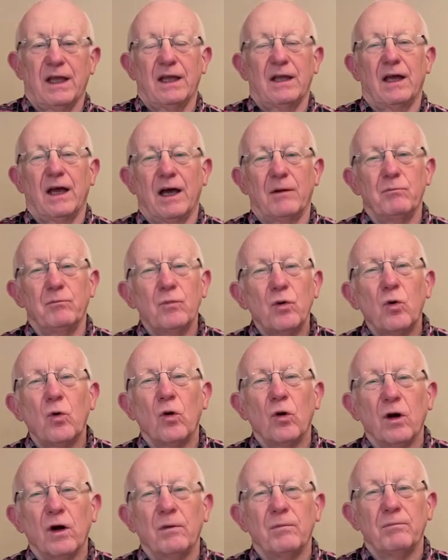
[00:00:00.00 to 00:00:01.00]
and
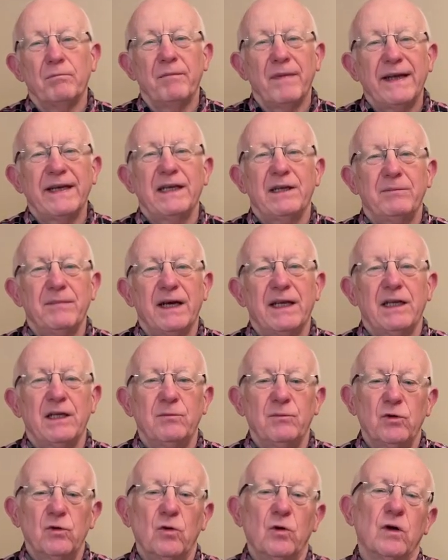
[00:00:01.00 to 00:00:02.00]
more, many, many
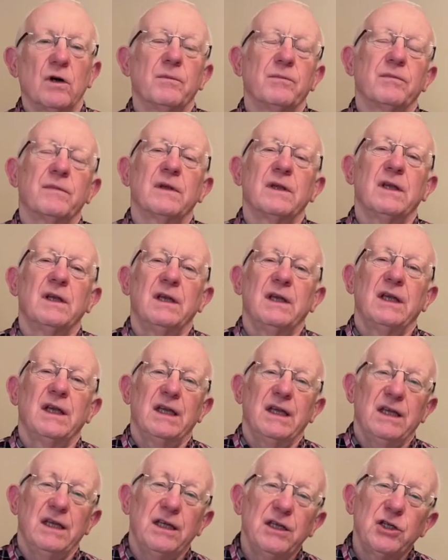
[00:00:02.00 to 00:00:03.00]
more.
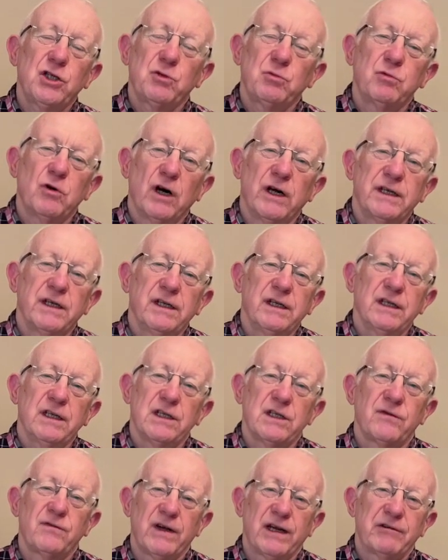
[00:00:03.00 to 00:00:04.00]
Each one
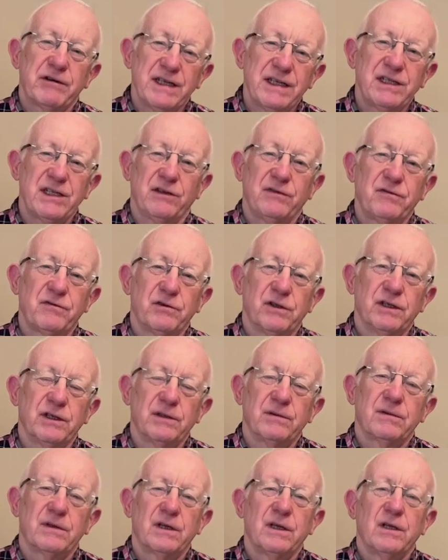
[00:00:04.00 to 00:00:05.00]
is very different,
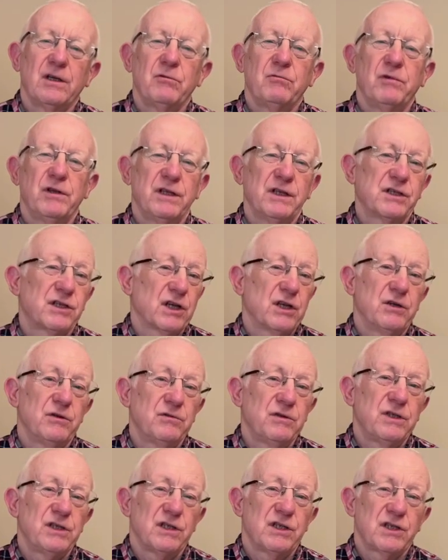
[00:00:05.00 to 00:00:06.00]
with its
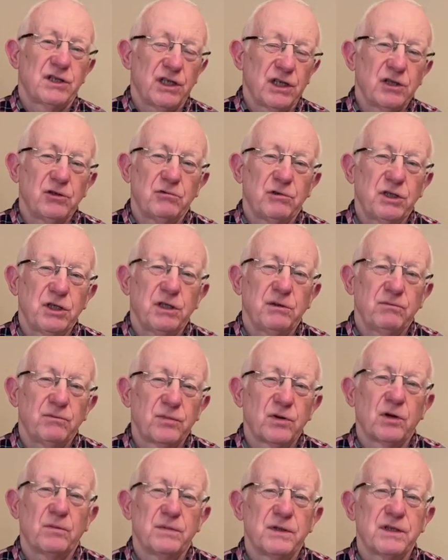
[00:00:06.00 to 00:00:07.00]
own distinguishing
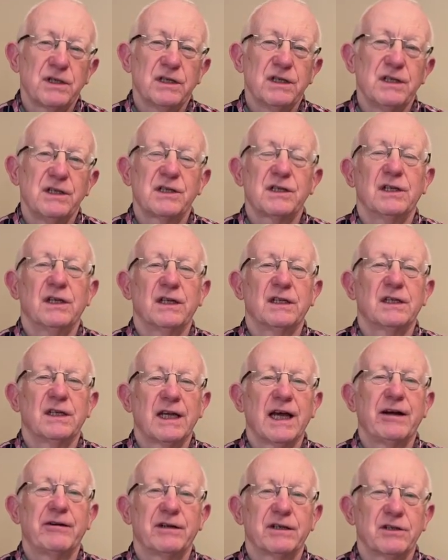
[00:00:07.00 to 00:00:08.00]
properties and
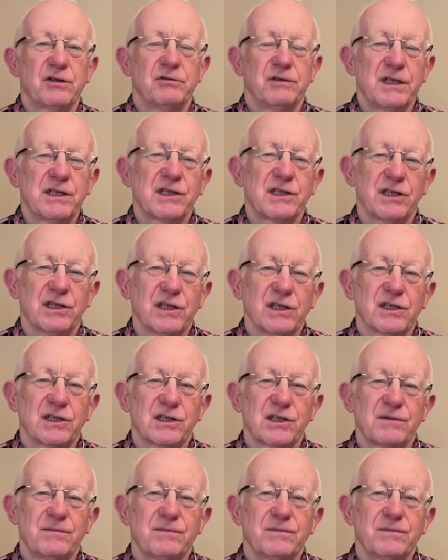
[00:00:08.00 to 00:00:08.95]
characteristics.